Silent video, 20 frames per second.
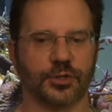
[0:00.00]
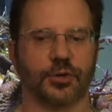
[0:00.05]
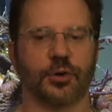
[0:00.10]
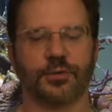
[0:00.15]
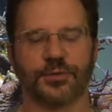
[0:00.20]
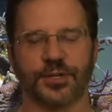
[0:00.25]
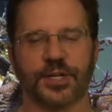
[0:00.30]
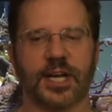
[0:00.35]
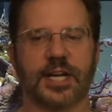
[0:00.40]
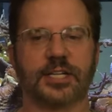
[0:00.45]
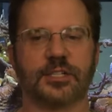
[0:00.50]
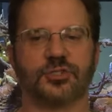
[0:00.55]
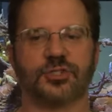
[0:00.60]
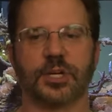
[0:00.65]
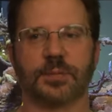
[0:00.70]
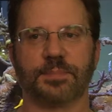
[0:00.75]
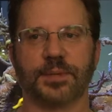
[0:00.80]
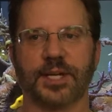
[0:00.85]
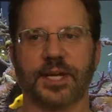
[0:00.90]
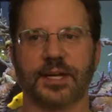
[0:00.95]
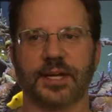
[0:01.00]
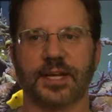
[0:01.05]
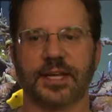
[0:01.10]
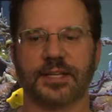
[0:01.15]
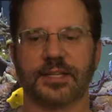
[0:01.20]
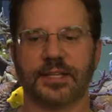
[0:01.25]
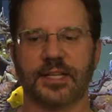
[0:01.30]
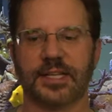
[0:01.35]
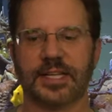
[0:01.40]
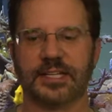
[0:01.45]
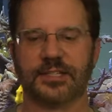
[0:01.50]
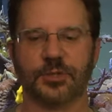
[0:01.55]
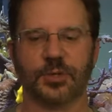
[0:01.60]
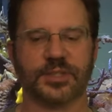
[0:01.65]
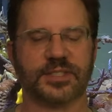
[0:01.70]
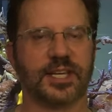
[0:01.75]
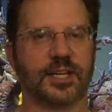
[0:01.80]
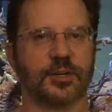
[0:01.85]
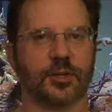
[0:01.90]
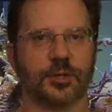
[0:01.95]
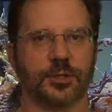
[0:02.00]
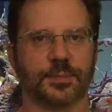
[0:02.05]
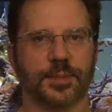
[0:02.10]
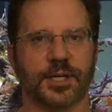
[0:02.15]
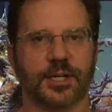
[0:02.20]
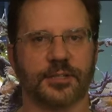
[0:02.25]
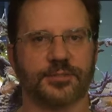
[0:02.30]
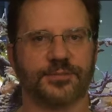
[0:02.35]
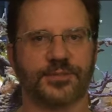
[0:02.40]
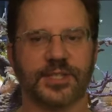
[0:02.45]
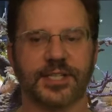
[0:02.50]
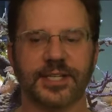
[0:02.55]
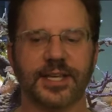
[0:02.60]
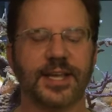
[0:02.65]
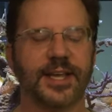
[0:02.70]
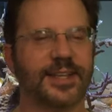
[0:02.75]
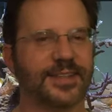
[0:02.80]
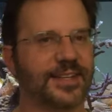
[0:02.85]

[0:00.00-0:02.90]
overnight shipping and then they do a $10 box fee,